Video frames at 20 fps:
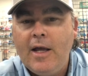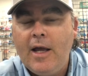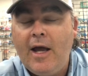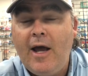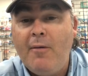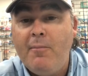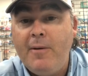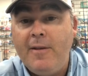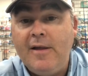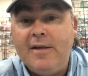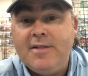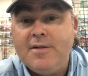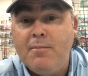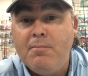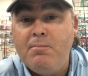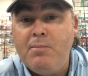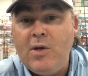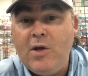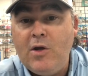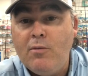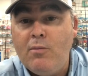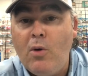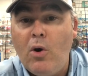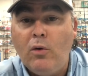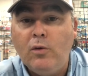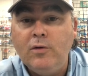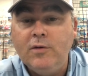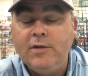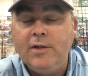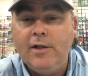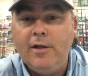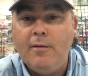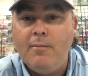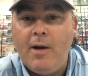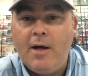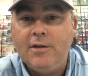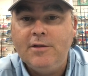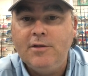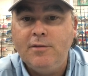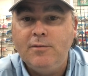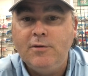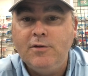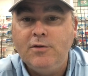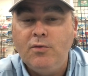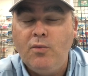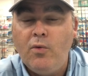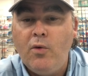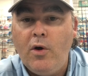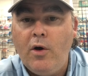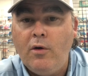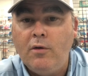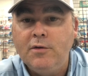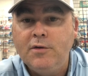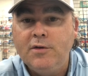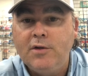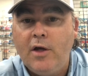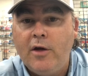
but there's some bigger models in amongst them as well.